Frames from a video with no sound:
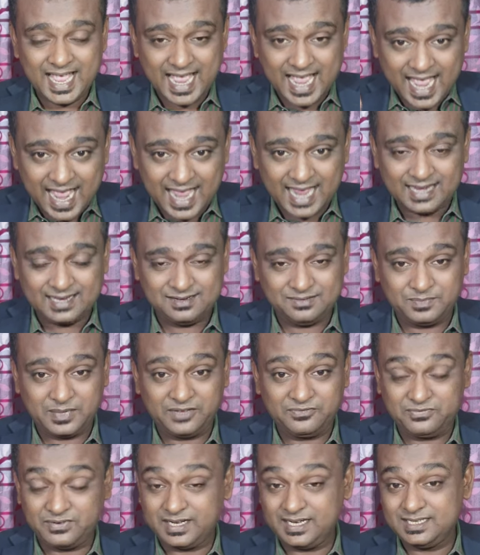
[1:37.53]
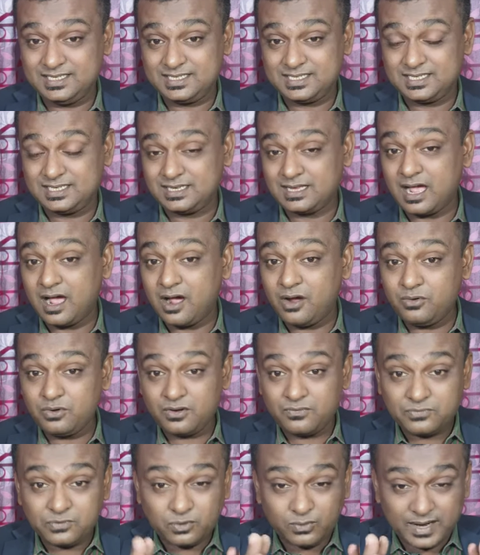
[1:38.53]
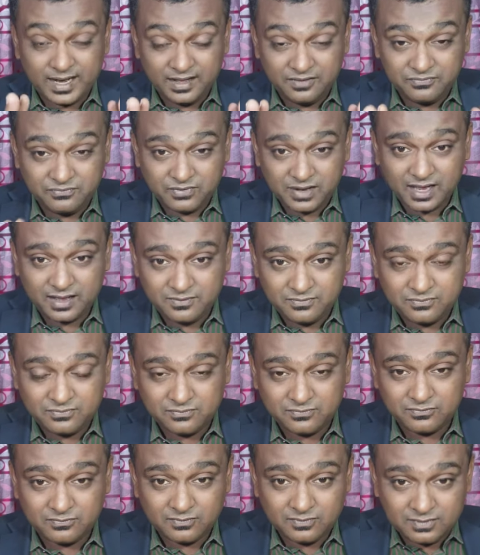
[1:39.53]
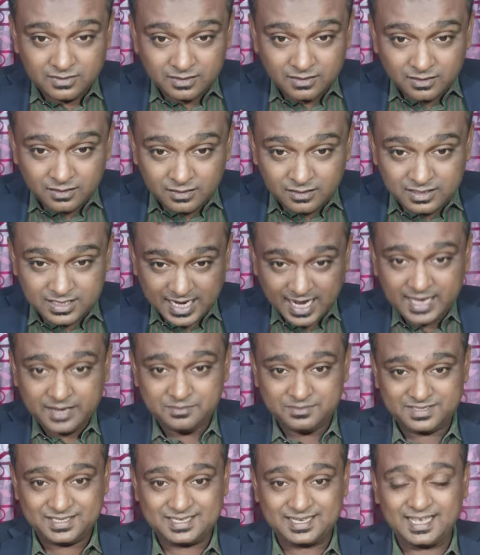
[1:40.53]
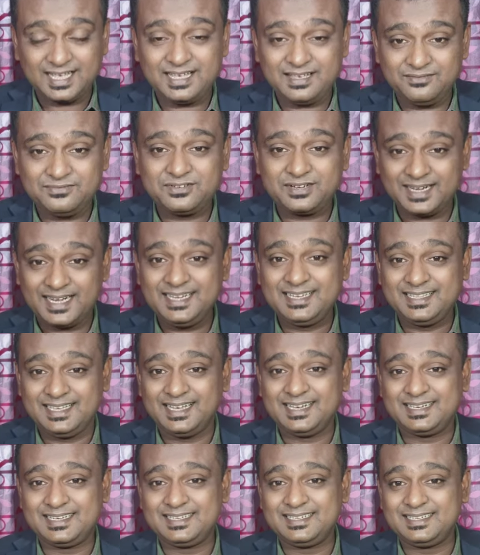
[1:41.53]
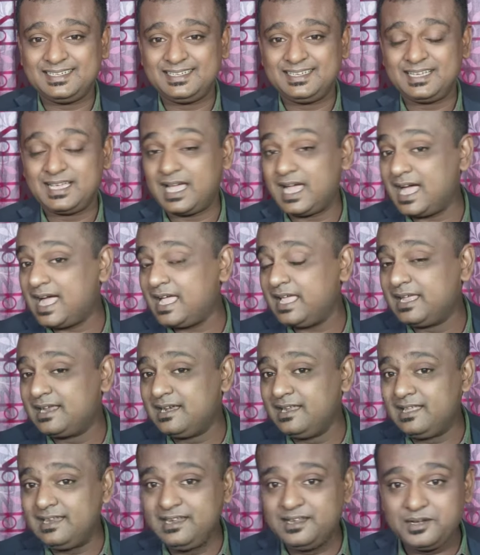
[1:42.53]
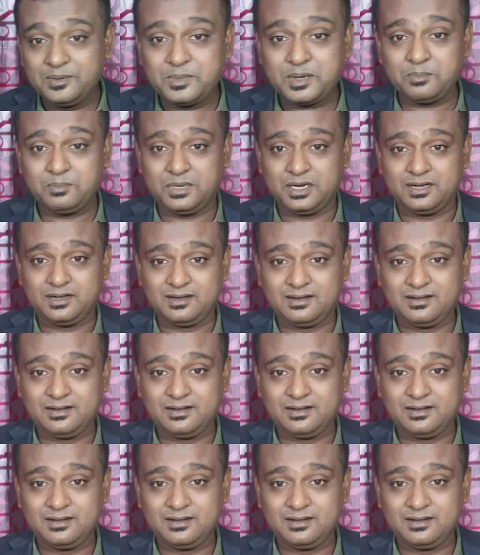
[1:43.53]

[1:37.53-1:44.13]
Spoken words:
And my friends, out of 25 times I have tried that, I clearly remember